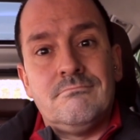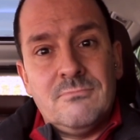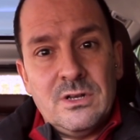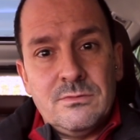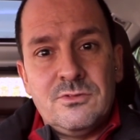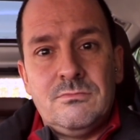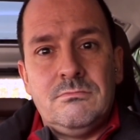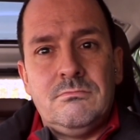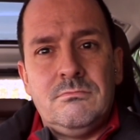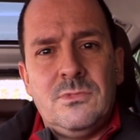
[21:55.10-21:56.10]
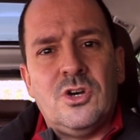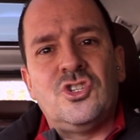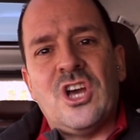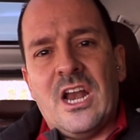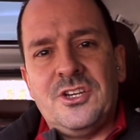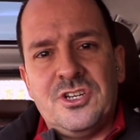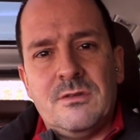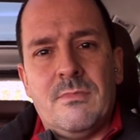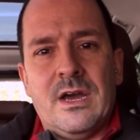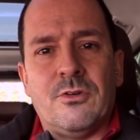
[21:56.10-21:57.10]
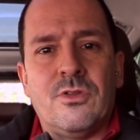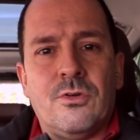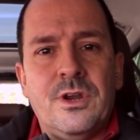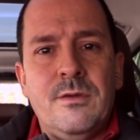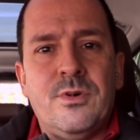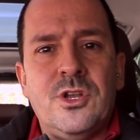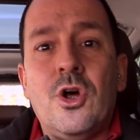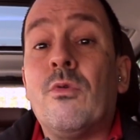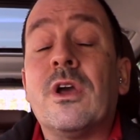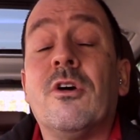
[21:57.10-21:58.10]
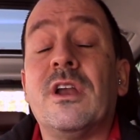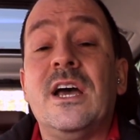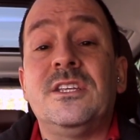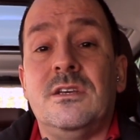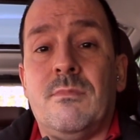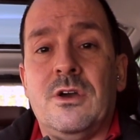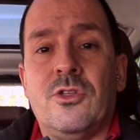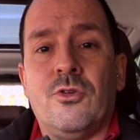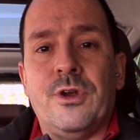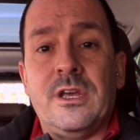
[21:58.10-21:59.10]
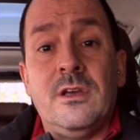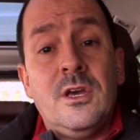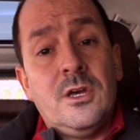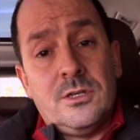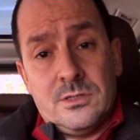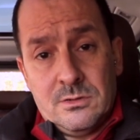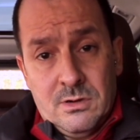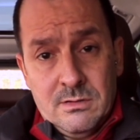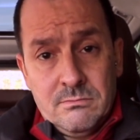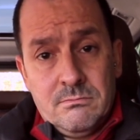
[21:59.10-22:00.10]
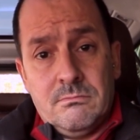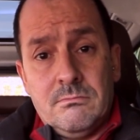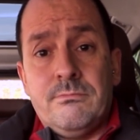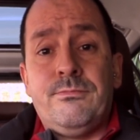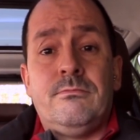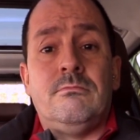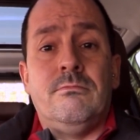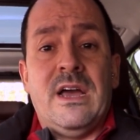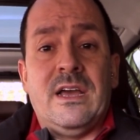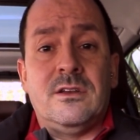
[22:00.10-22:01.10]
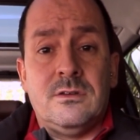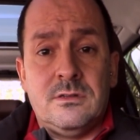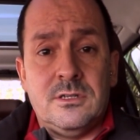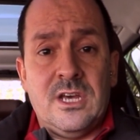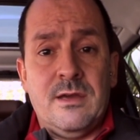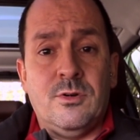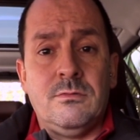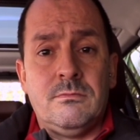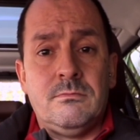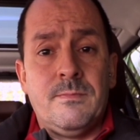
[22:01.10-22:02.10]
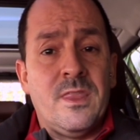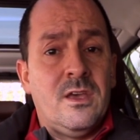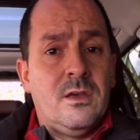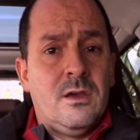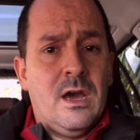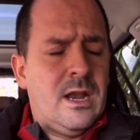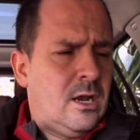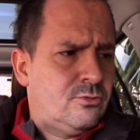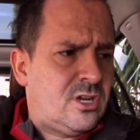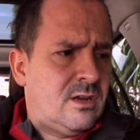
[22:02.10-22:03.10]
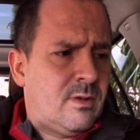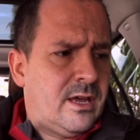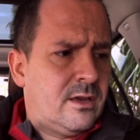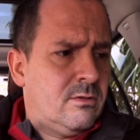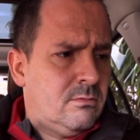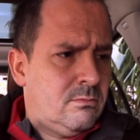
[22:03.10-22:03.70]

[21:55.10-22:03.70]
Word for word: well, not challenging my authority, but not recognizing my authority. So I banged the table and I looked at him like,